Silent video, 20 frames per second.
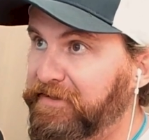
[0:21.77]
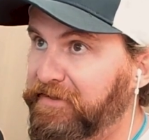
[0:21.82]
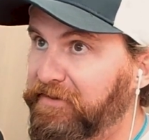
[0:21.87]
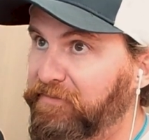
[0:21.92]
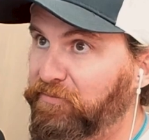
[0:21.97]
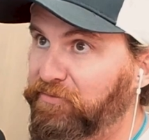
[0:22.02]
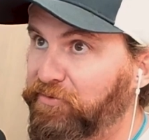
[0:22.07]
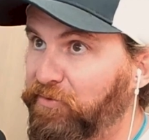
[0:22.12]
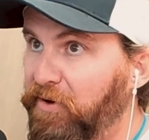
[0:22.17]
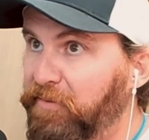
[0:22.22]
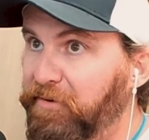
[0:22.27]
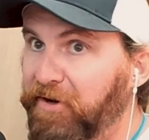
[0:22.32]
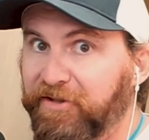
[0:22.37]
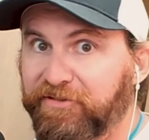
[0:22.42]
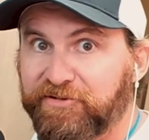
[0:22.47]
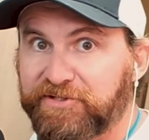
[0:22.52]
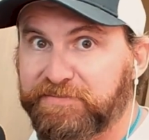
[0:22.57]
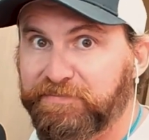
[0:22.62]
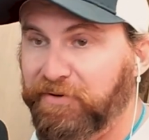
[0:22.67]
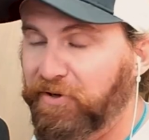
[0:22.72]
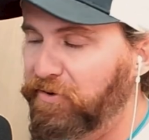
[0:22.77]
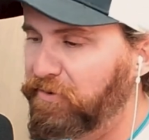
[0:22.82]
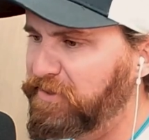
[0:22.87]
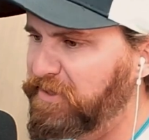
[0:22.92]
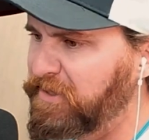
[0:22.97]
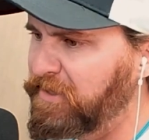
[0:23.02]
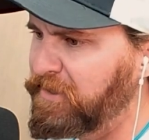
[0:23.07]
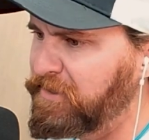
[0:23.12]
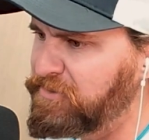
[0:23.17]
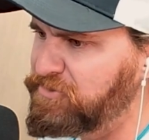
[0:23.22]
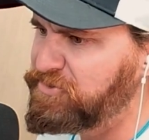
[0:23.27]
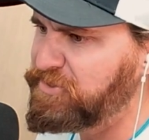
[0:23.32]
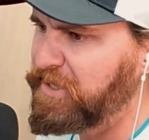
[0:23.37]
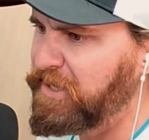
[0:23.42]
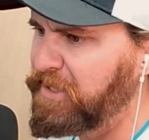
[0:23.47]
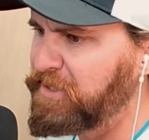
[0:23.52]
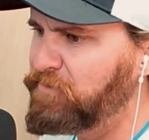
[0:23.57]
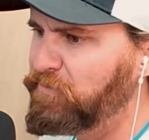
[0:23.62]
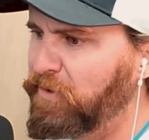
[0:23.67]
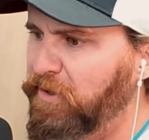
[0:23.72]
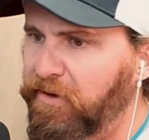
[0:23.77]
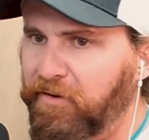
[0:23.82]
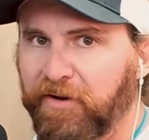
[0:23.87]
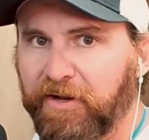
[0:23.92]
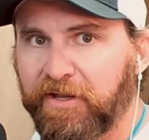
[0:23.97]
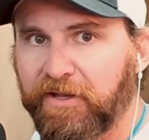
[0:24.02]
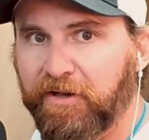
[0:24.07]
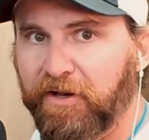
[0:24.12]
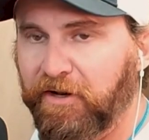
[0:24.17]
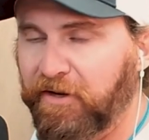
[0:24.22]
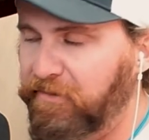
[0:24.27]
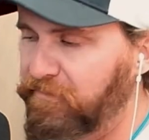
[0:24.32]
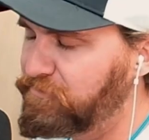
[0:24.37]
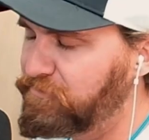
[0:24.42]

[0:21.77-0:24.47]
So I bought this boat in January of